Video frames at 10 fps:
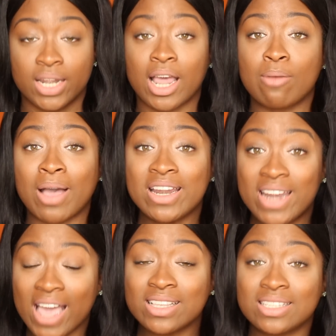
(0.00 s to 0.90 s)
Now my
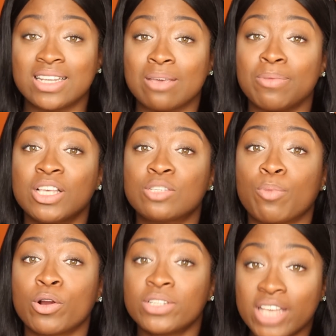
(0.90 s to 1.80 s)
next tip is
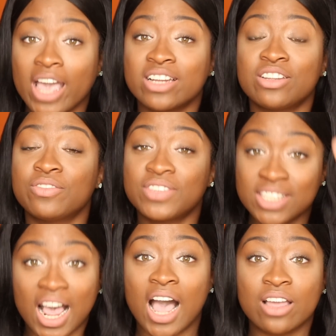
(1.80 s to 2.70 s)
protective
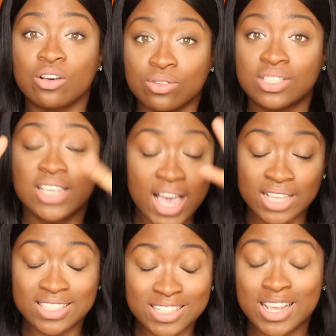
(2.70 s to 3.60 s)
styles.
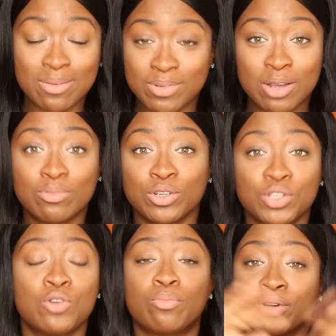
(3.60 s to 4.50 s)
Yes, tip number
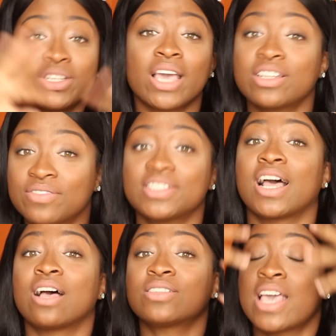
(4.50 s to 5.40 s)
2, protective
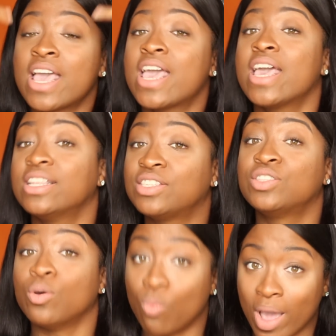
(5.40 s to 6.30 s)
styles, hence
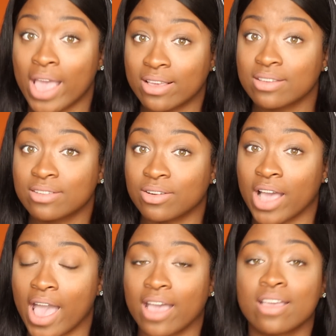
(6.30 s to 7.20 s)
the wig,
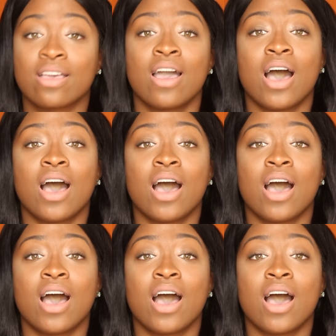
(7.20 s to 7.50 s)
okay?